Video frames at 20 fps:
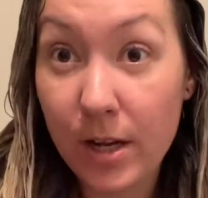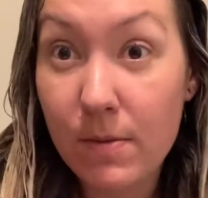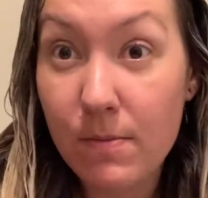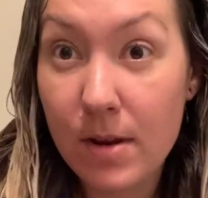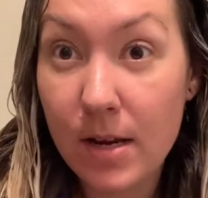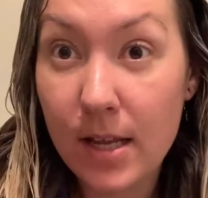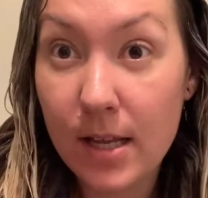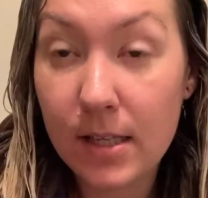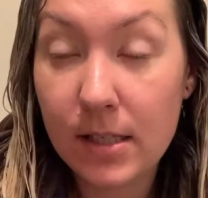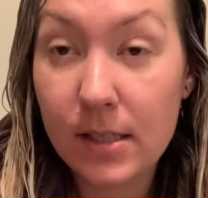
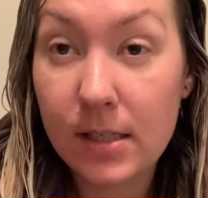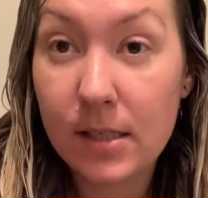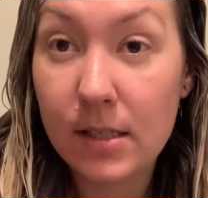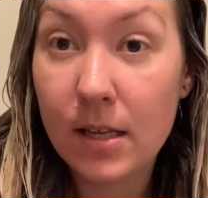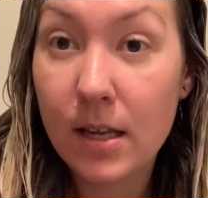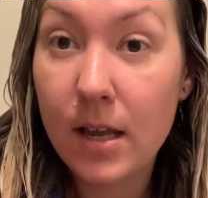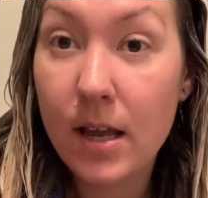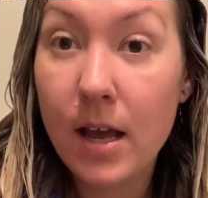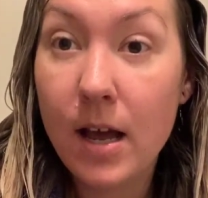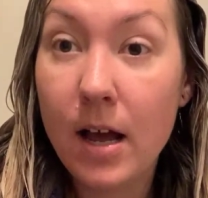minutes
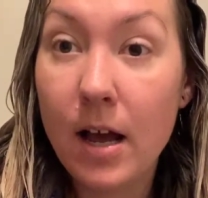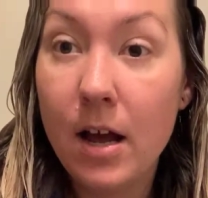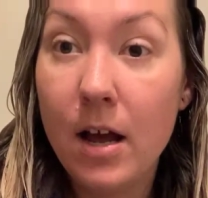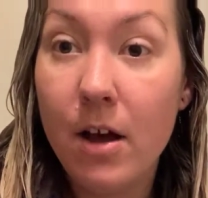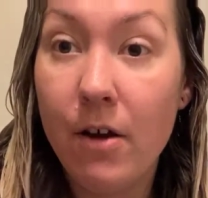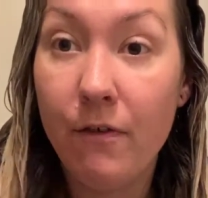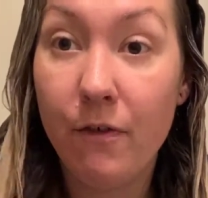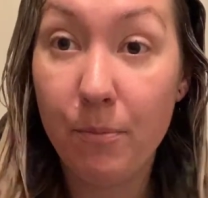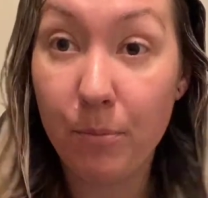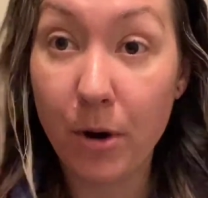
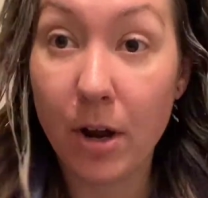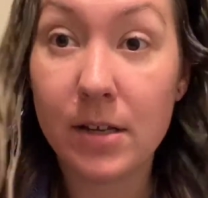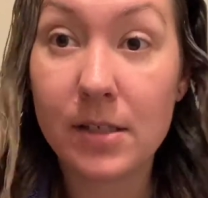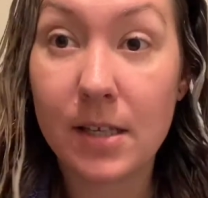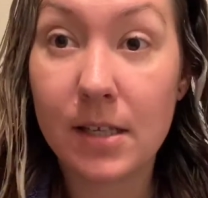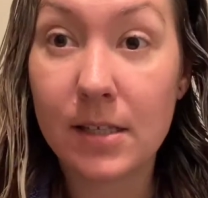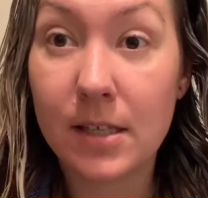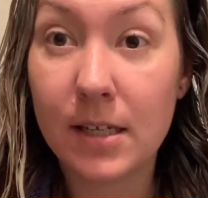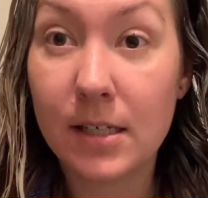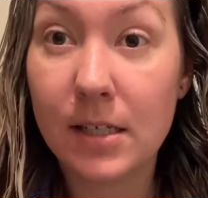of
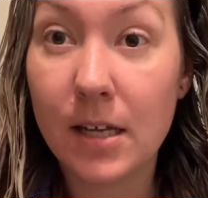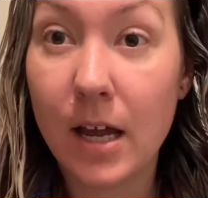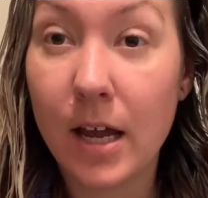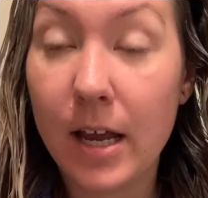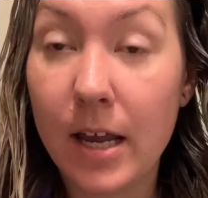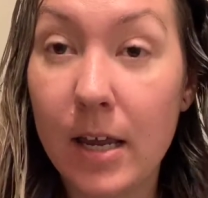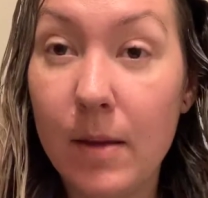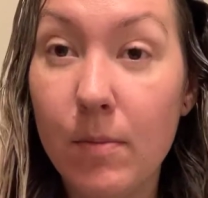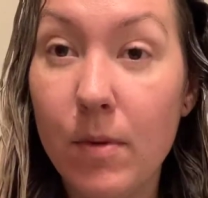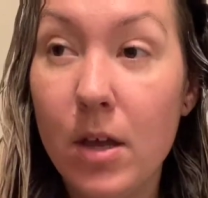processing
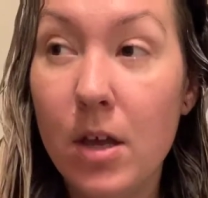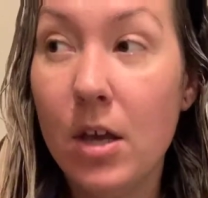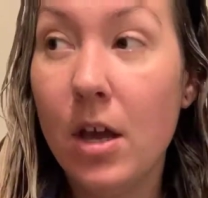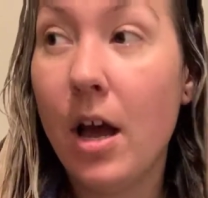time.